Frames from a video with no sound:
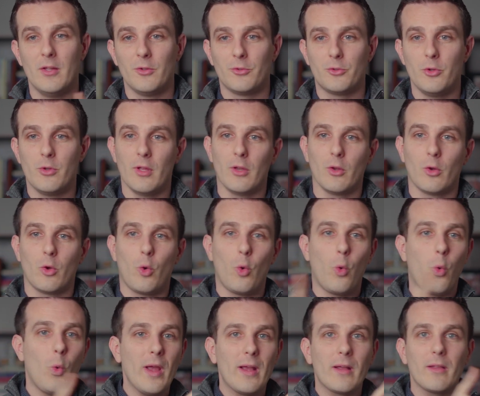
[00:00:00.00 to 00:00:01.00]
so you can
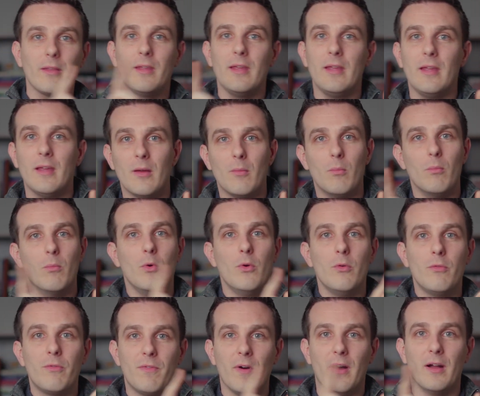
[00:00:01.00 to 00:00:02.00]
quickly
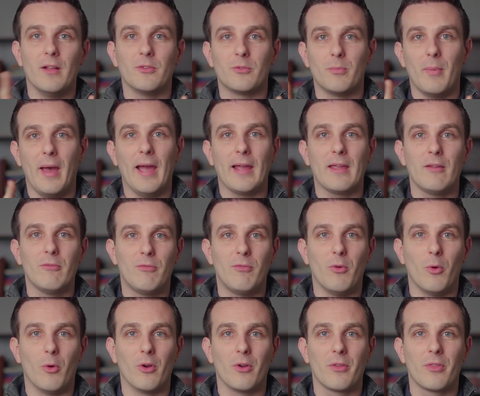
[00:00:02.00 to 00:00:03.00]
move funds back and
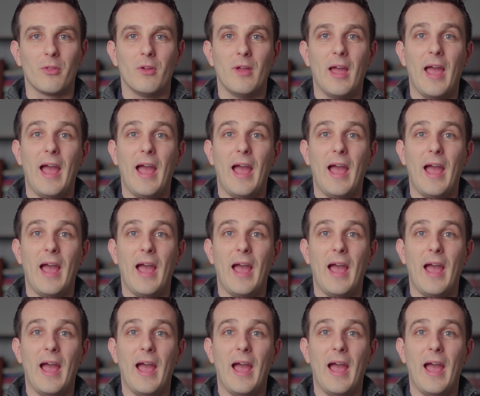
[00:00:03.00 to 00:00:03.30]
forth,